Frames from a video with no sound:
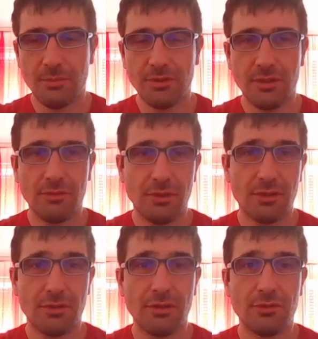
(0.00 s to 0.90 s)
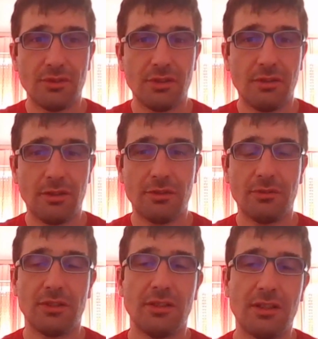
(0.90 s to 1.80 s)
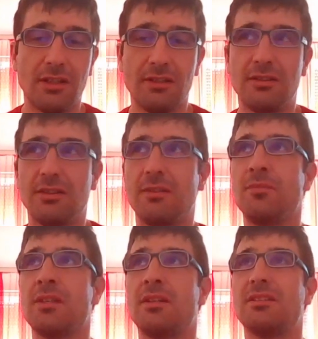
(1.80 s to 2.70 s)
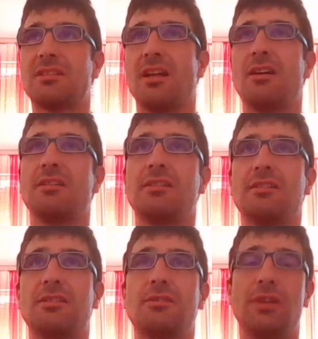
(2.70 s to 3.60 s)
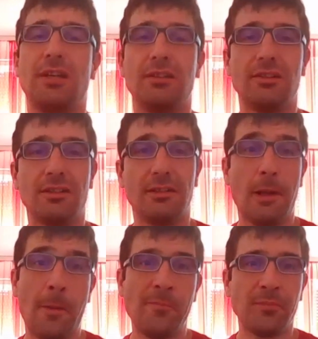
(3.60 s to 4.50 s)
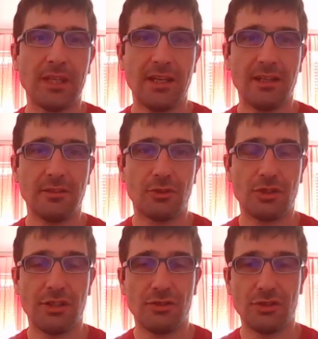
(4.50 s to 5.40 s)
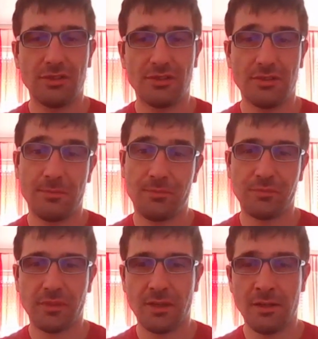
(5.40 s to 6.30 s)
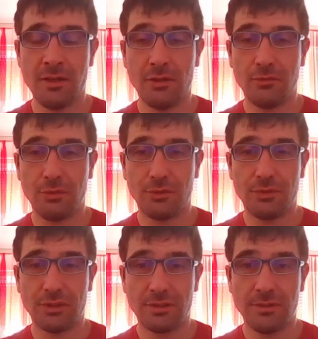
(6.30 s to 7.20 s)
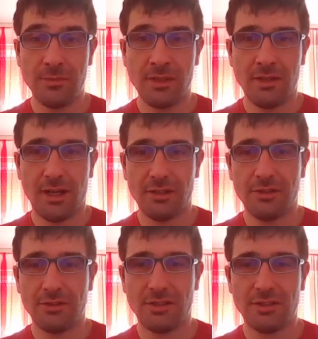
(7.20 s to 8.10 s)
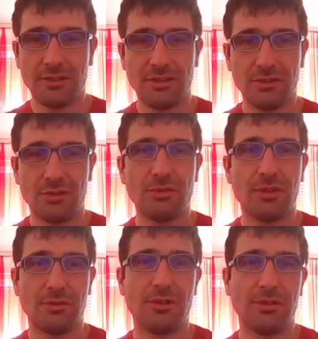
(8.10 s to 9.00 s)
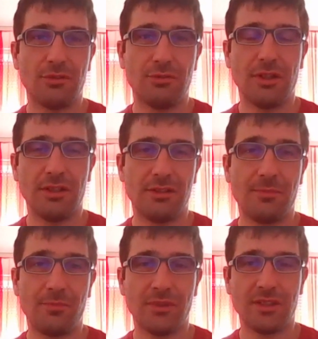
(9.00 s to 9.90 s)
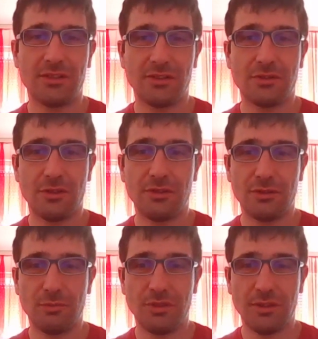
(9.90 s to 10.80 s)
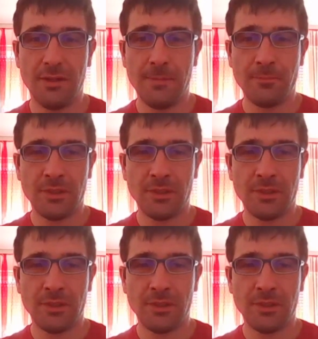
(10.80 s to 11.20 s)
I believe we are going to see a lot of technicality. Stalling, feinting, angle changes, footwork. I don't think these two are going to fight. This is going to be,